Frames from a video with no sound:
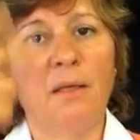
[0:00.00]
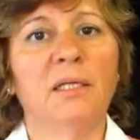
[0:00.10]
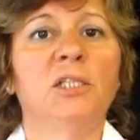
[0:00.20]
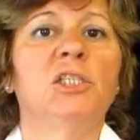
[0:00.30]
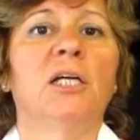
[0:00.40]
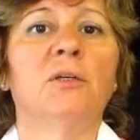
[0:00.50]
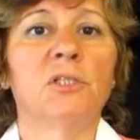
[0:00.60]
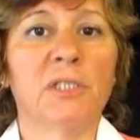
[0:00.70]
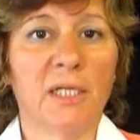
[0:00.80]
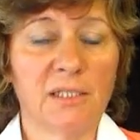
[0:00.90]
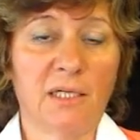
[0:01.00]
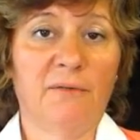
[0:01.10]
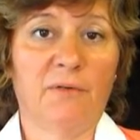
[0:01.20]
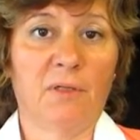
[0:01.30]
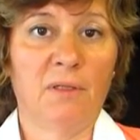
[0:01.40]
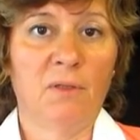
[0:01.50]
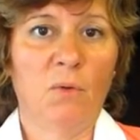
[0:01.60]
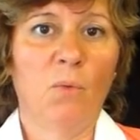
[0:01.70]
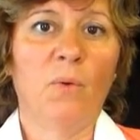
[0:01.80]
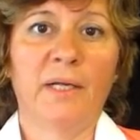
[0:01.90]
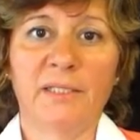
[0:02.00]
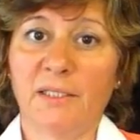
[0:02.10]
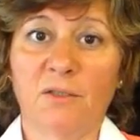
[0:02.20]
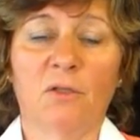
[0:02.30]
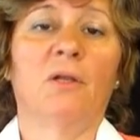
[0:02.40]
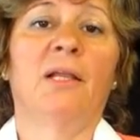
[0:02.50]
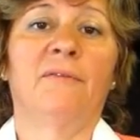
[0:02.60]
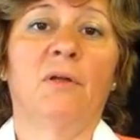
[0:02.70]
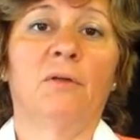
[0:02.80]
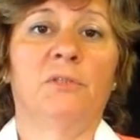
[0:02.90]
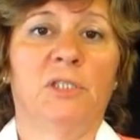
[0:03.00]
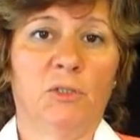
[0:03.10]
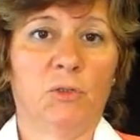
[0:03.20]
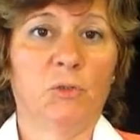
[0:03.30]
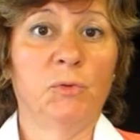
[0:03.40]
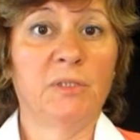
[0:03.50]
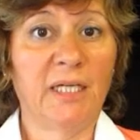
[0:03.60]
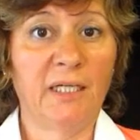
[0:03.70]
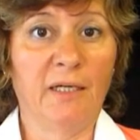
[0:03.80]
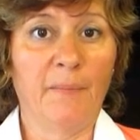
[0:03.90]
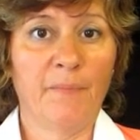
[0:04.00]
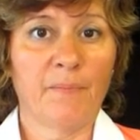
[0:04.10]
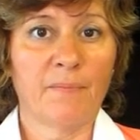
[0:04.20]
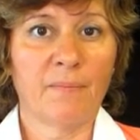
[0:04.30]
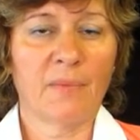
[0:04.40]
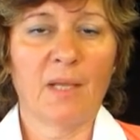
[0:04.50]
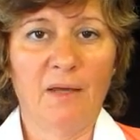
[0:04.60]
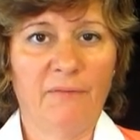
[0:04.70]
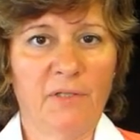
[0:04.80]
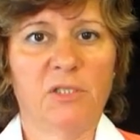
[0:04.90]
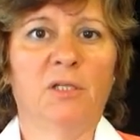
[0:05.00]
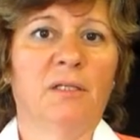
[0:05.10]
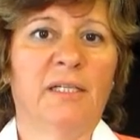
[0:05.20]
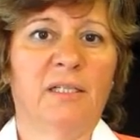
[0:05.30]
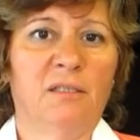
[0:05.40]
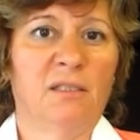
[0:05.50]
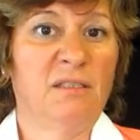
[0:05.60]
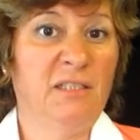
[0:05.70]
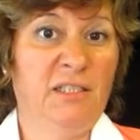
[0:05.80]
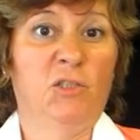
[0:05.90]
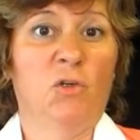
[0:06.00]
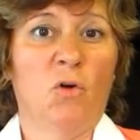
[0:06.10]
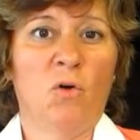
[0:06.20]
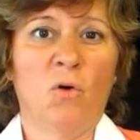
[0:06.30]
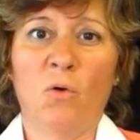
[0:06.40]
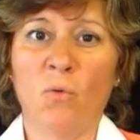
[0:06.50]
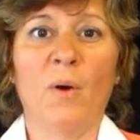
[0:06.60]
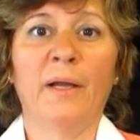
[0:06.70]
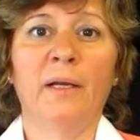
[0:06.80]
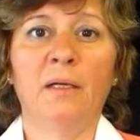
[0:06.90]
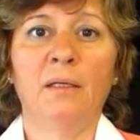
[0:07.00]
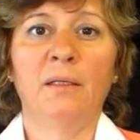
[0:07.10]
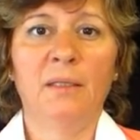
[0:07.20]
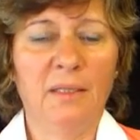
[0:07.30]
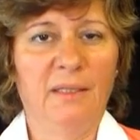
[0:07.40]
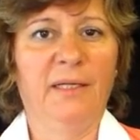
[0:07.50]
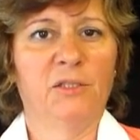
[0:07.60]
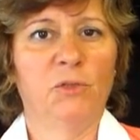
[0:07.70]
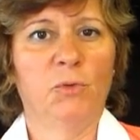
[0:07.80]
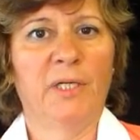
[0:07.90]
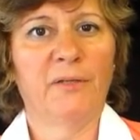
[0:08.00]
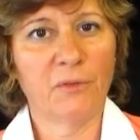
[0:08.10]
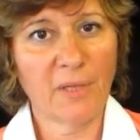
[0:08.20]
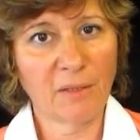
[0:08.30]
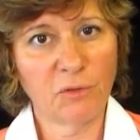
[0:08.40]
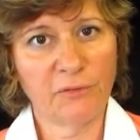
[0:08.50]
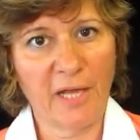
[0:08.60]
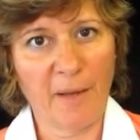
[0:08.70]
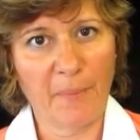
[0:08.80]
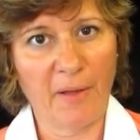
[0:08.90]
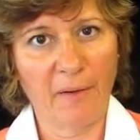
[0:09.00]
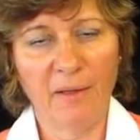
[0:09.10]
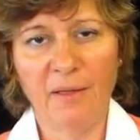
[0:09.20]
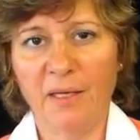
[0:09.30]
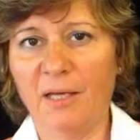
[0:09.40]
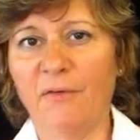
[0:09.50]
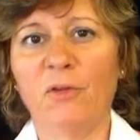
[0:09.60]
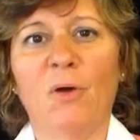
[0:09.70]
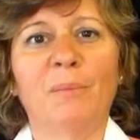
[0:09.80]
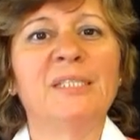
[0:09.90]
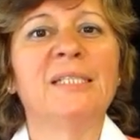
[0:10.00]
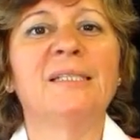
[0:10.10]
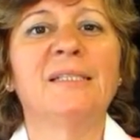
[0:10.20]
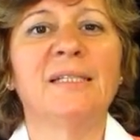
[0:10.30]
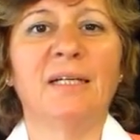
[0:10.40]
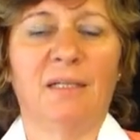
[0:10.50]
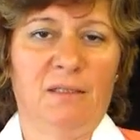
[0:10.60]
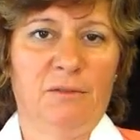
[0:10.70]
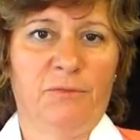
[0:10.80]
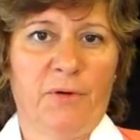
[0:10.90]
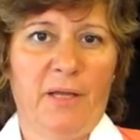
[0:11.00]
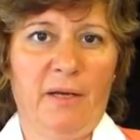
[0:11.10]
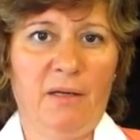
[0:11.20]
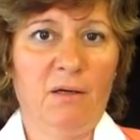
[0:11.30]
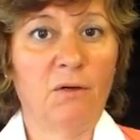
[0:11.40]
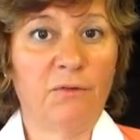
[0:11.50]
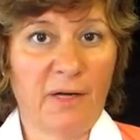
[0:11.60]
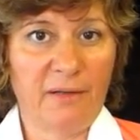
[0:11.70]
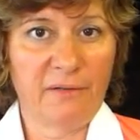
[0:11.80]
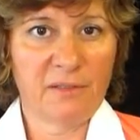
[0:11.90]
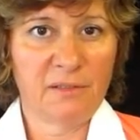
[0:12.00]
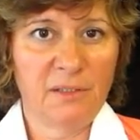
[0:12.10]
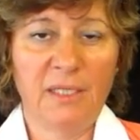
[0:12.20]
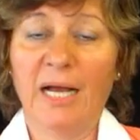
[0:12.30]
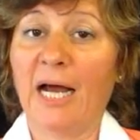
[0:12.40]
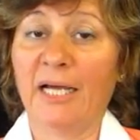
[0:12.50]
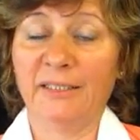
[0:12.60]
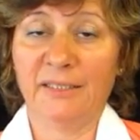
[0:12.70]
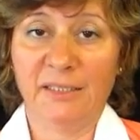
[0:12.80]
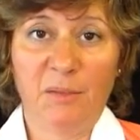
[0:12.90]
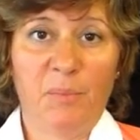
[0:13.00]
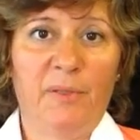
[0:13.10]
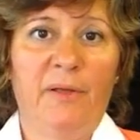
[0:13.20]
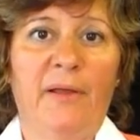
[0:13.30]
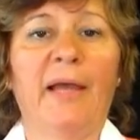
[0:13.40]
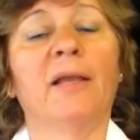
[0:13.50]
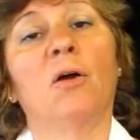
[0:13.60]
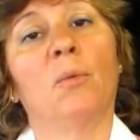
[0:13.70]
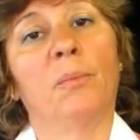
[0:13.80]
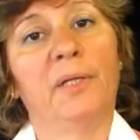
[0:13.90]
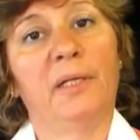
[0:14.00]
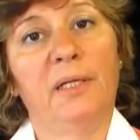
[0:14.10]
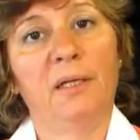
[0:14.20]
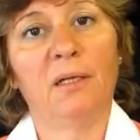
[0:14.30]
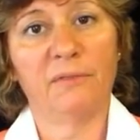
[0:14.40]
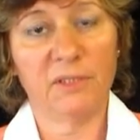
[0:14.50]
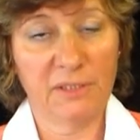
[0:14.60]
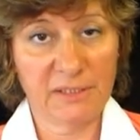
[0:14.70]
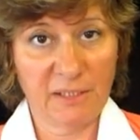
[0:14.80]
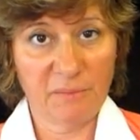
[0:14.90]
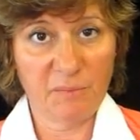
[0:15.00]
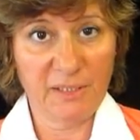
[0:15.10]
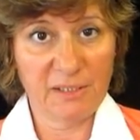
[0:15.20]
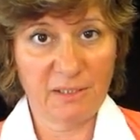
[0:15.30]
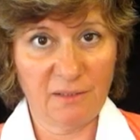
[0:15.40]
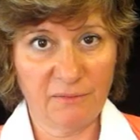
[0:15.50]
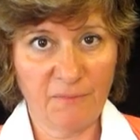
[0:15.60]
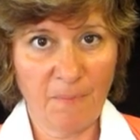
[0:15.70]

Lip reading: Then check your SUDS level. What is it on a level of 0 to 10? If it's not at a 0 or 1, let's do another round of tapping. Even though I'm still afraid of heights, I deeply and completely love and accept myself.